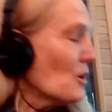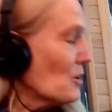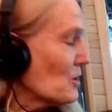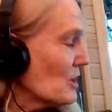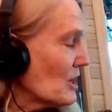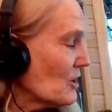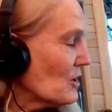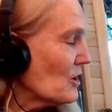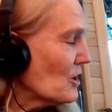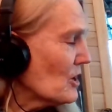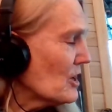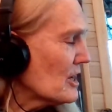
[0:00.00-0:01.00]
Oh
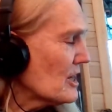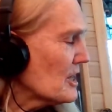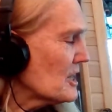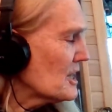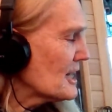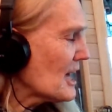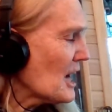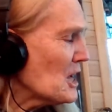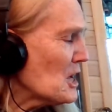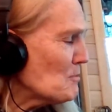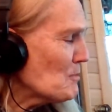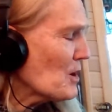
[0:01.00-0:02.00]
Lord,
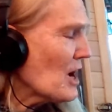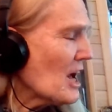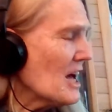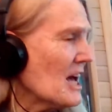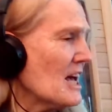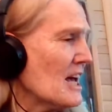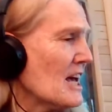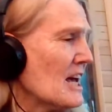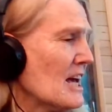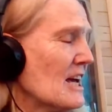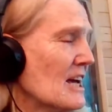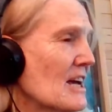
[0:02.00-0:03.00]
I
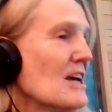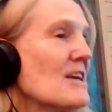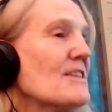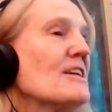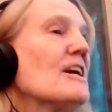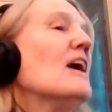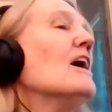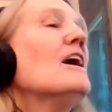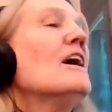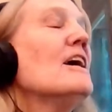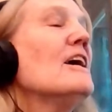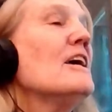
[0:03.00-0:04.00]
pray that
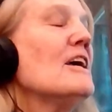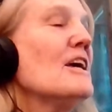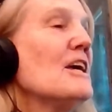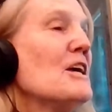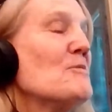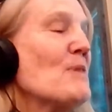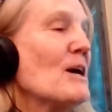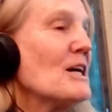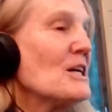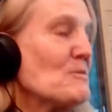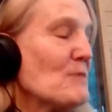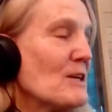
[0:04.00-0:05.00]
I
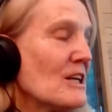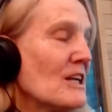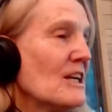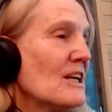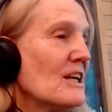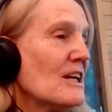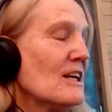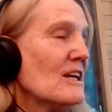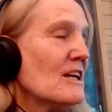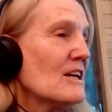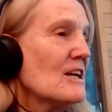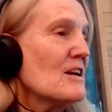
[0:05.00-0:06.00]
might be
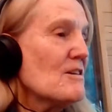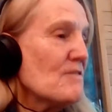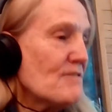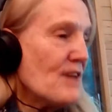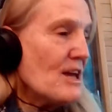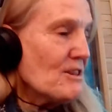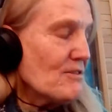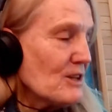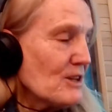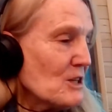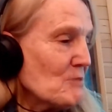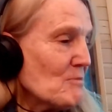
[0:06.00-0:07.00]

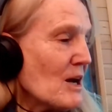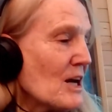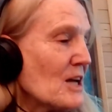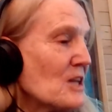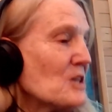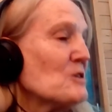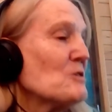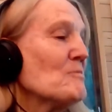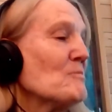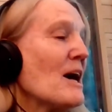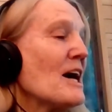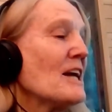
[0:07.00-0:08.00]
faithful in my
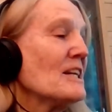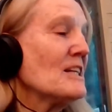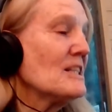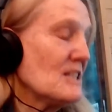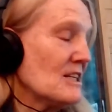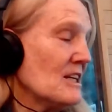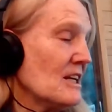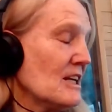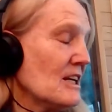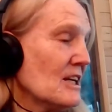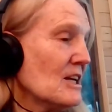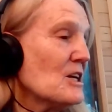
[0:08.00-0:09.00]
humanity,
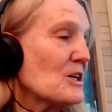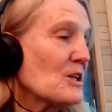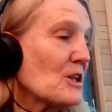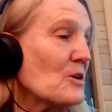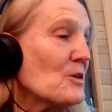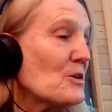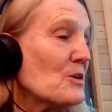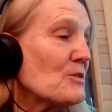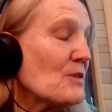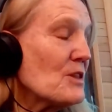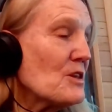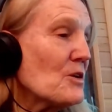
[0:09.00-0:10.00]

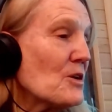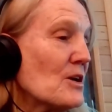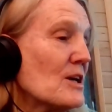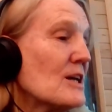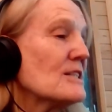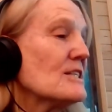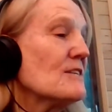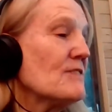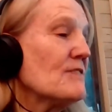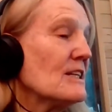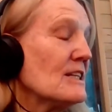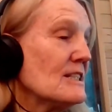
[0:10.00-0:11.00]
clothed with your
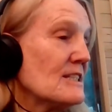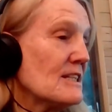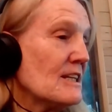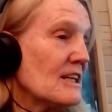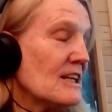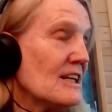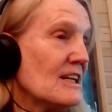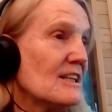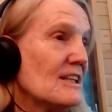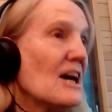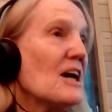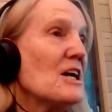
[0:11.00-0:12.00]

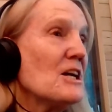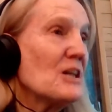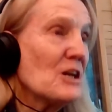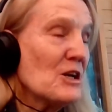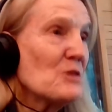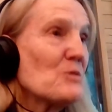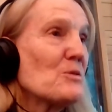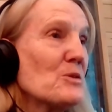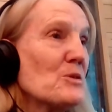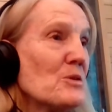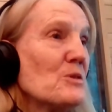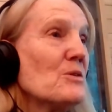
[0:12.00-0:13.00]
divinity like
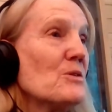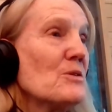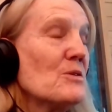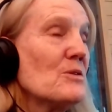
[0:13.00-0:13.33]
rue.